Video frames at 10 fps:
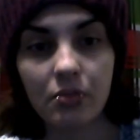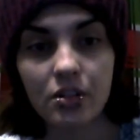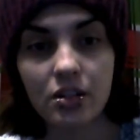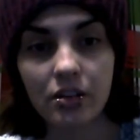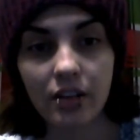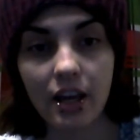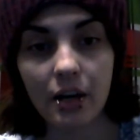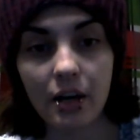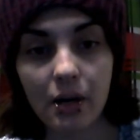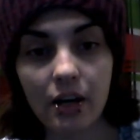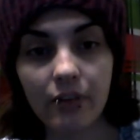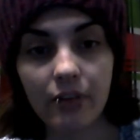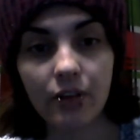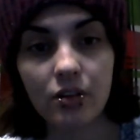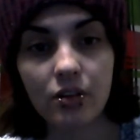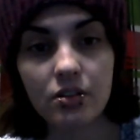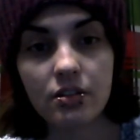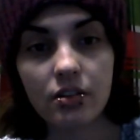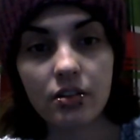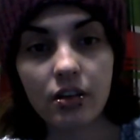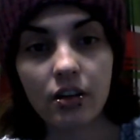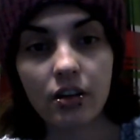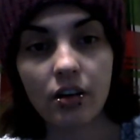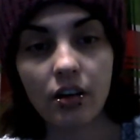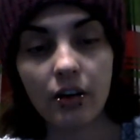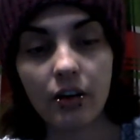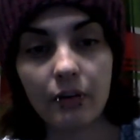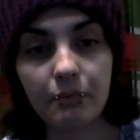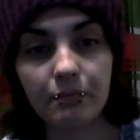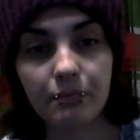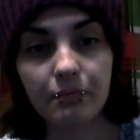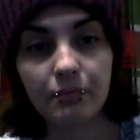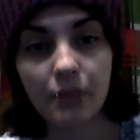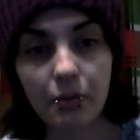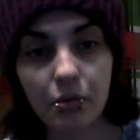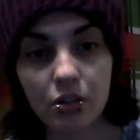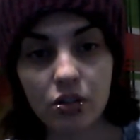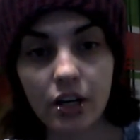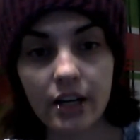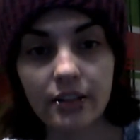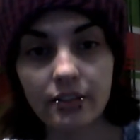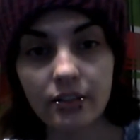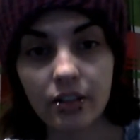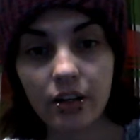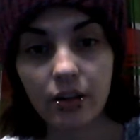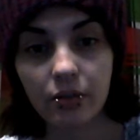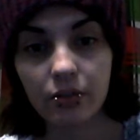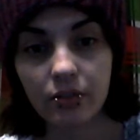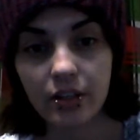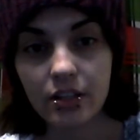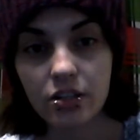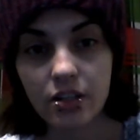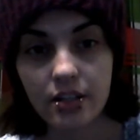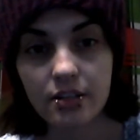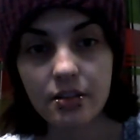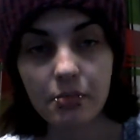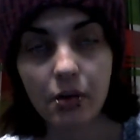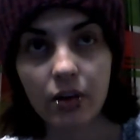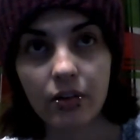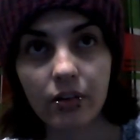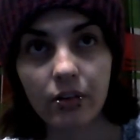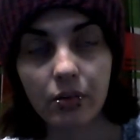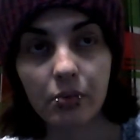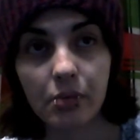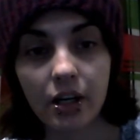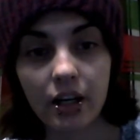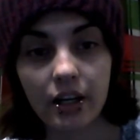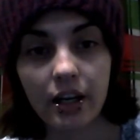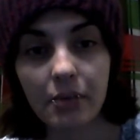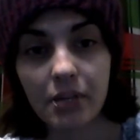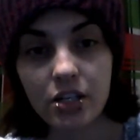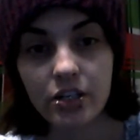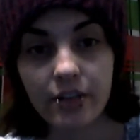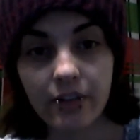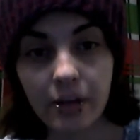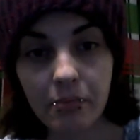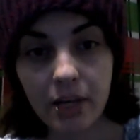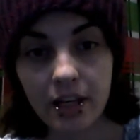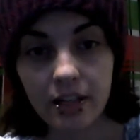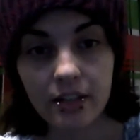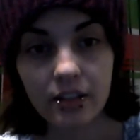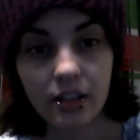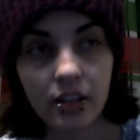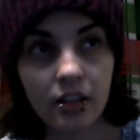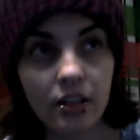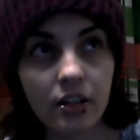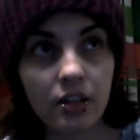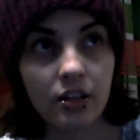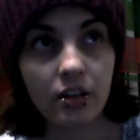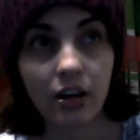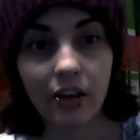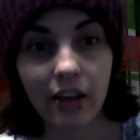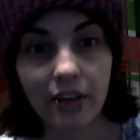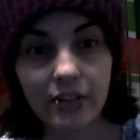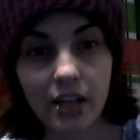When Katy Perry first um, portrays that she is a part of the Illuminati. I mean, she even admitted on live